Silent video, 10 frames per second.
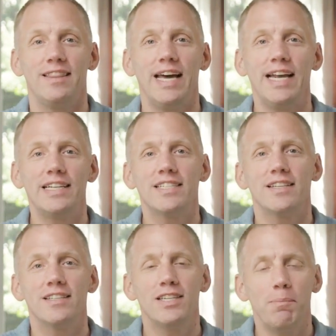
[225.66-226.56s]
That
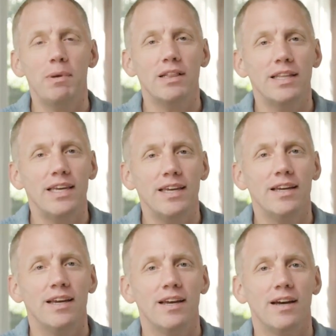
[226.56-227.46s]
is
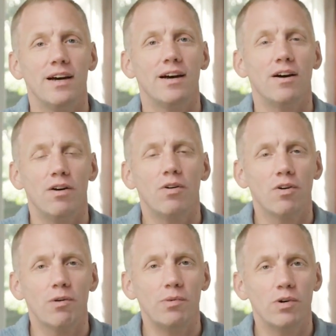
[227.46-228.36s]
typically a
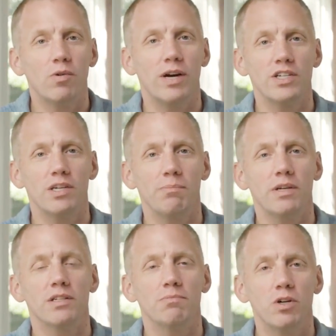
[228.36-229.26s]
horrible question
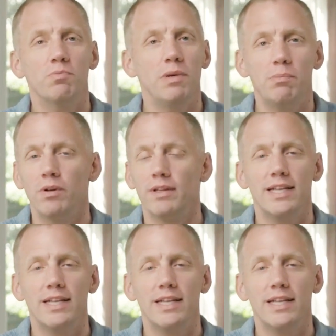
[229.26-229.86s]
because most people,